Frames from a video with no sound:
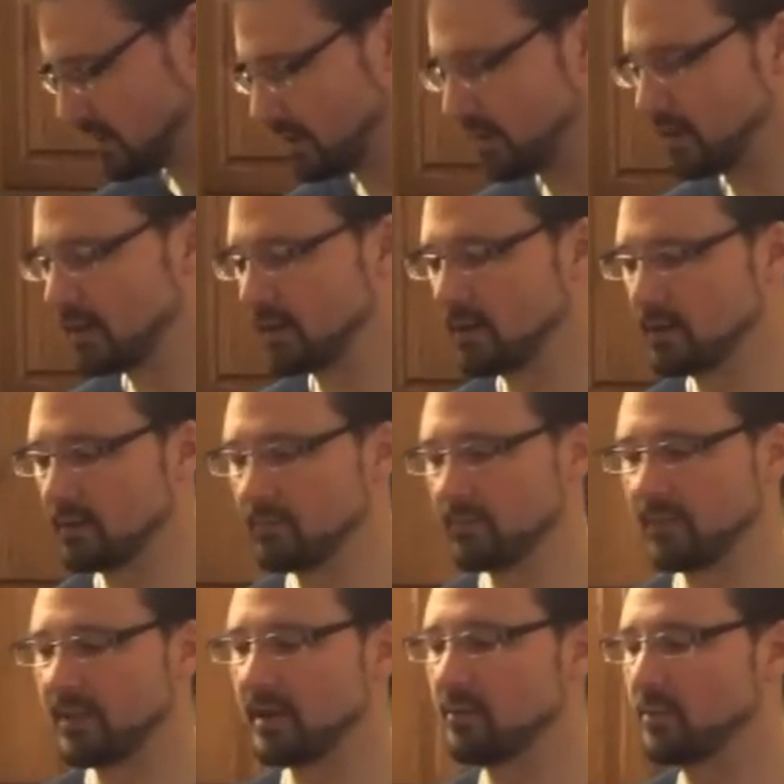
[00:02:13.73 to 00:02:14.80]

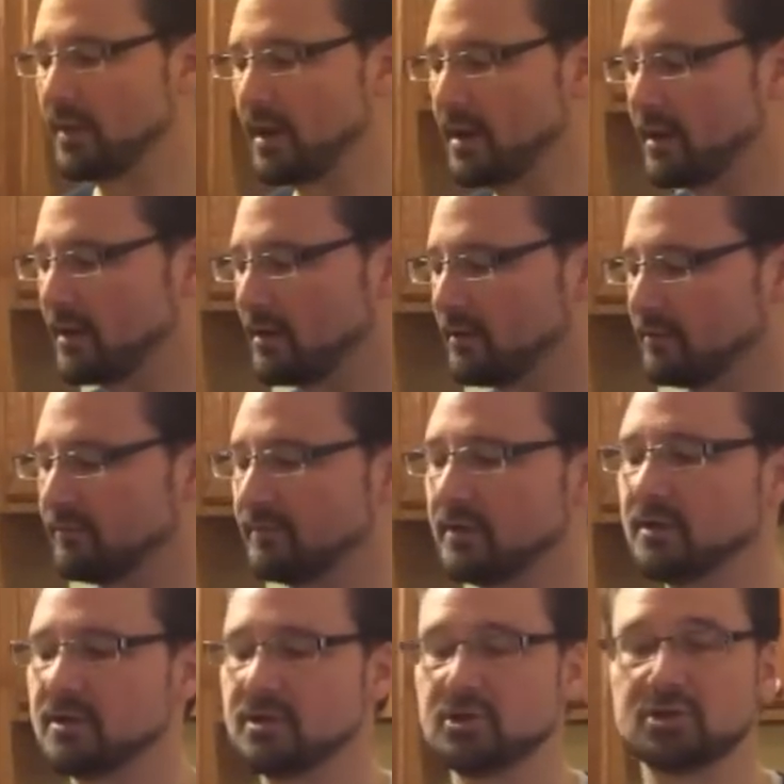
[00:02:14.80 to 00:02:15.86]
Um, then we have
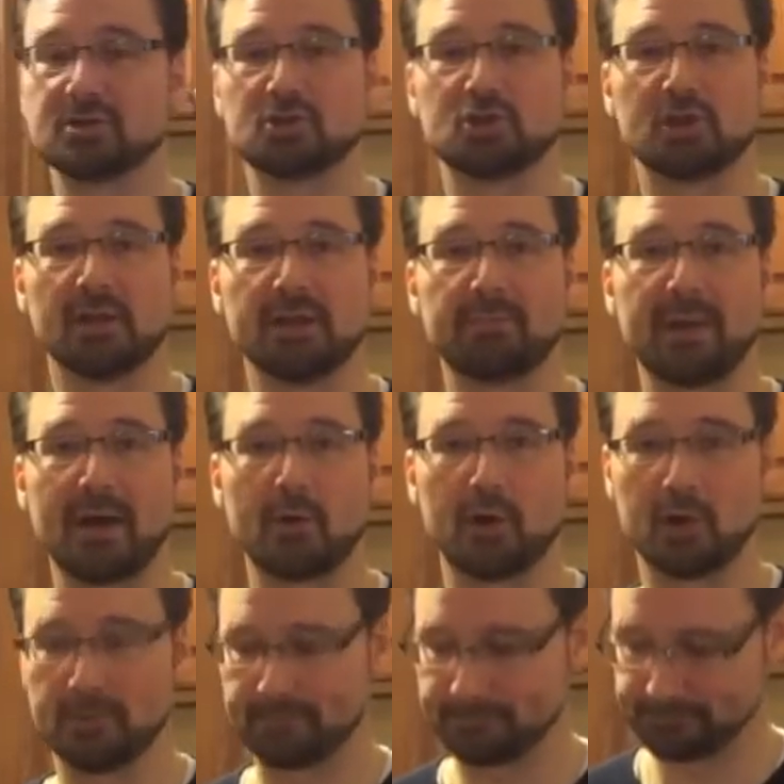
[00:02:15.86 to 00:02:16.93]
chili
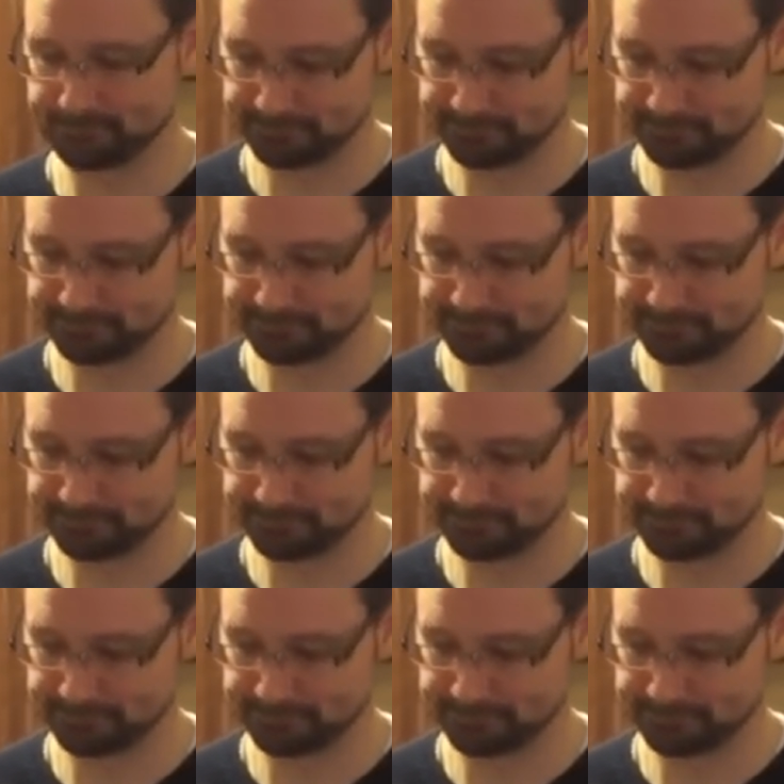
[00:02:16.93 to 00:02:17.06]
powder.